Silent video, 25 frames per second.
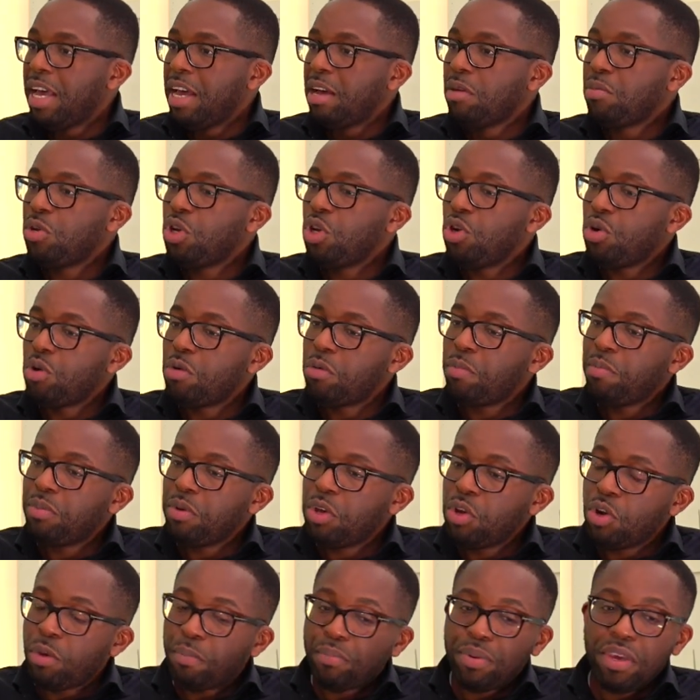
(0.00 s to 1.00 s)
you know,
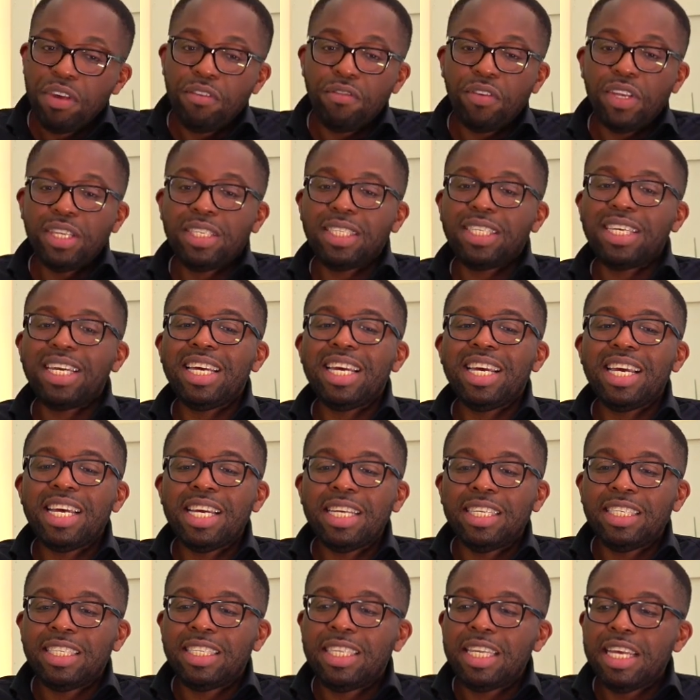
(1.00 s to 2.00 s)
your PVC
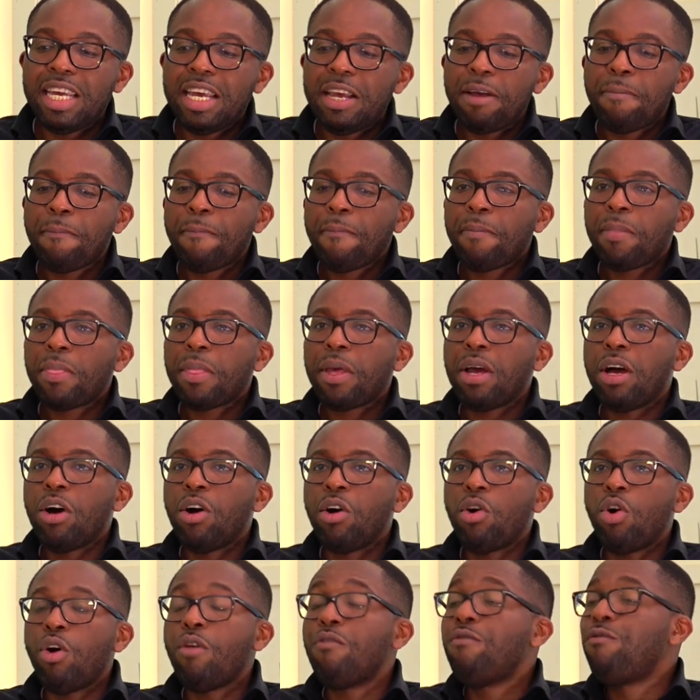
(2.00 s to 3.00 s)
is the, uh,
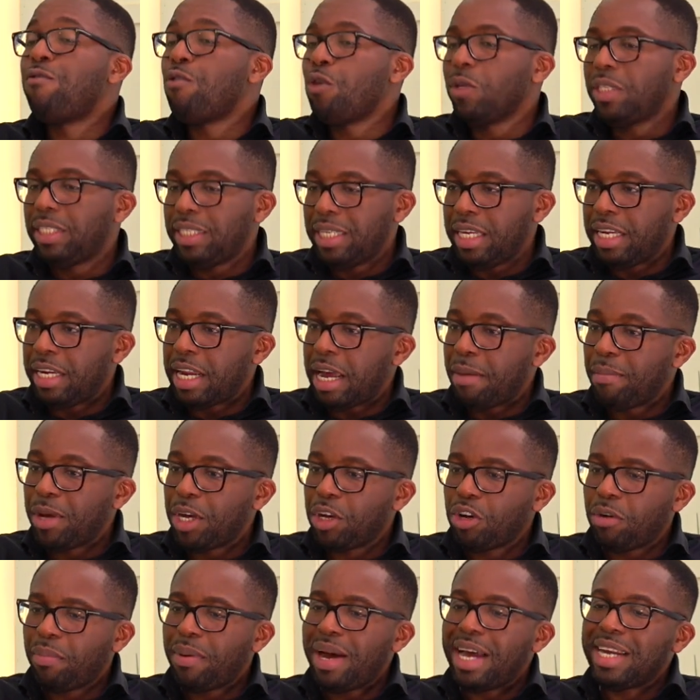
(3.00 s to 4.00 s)
or voting, I beg
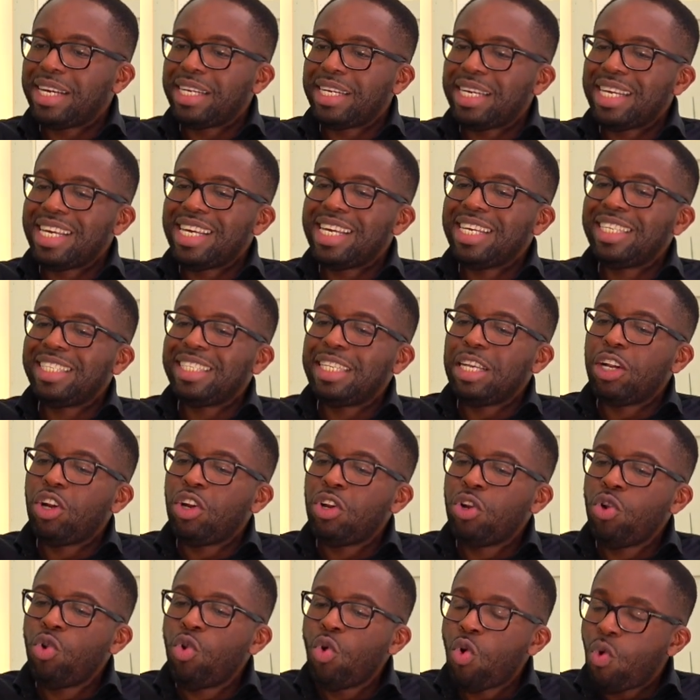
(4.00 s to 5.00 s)
your pardon, is the
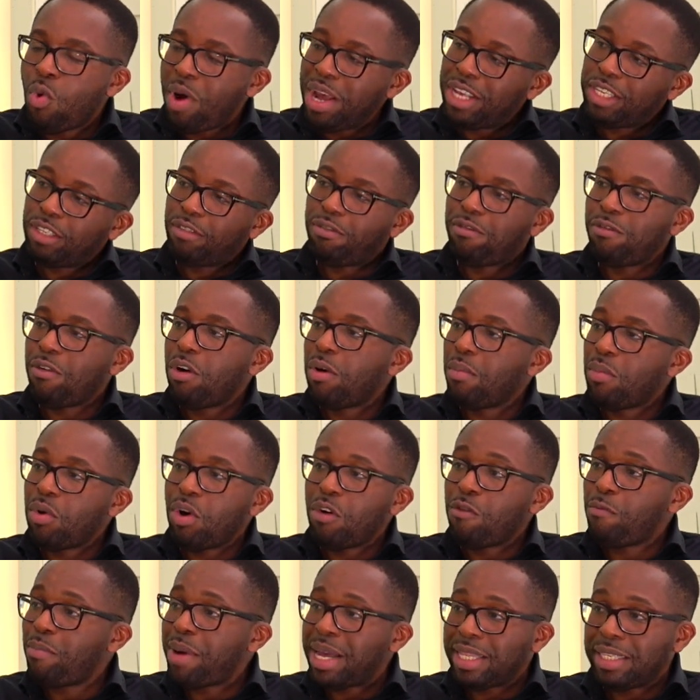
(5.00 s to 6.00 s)
lowest form
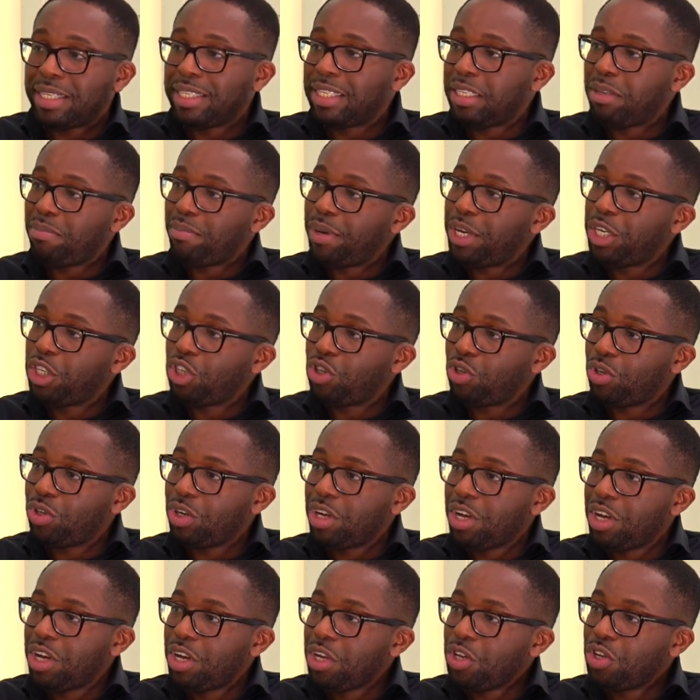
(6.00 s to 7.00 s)
of participation.
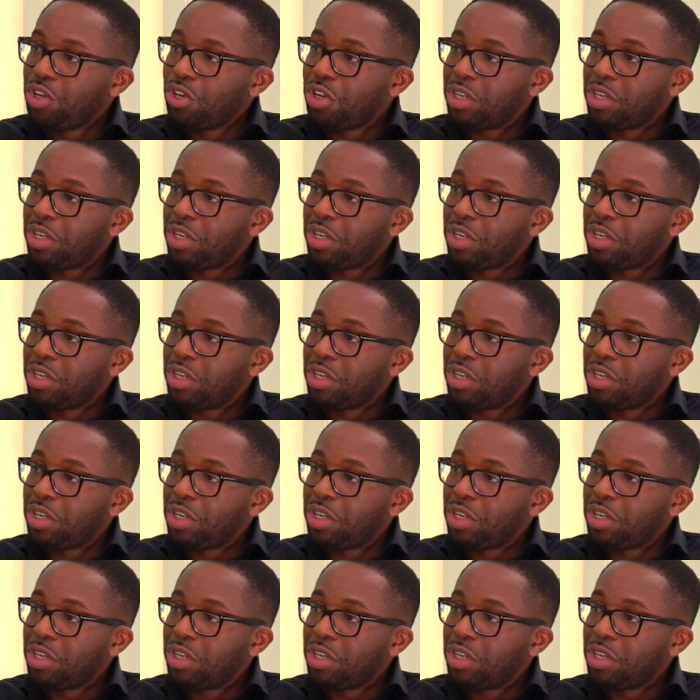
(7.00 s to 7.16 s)
Yes. You